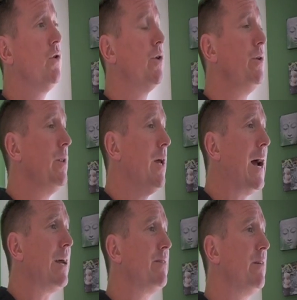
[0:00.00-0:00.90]
You can
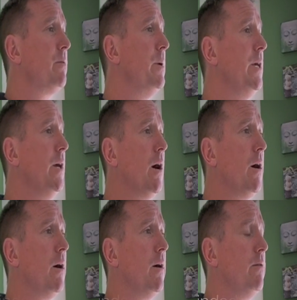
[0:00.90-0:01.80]
access me
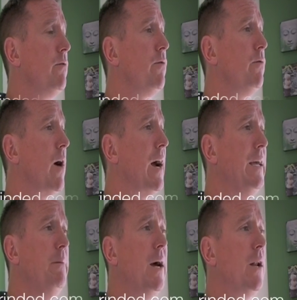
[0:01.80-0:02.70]
via
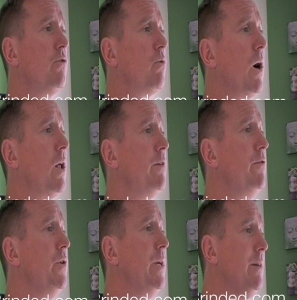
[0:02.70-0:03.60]
email as well.
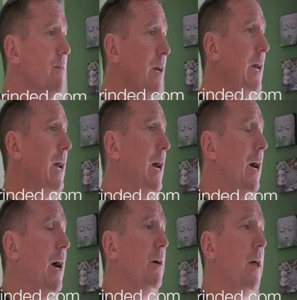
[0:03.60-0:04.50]
If you need
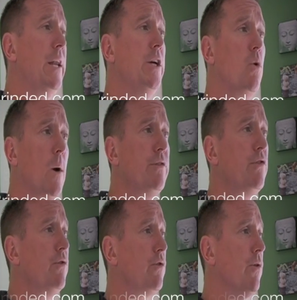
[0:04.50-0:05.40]
any
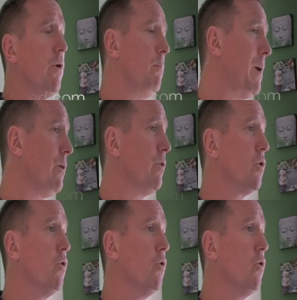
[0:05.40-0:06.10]
questions or about the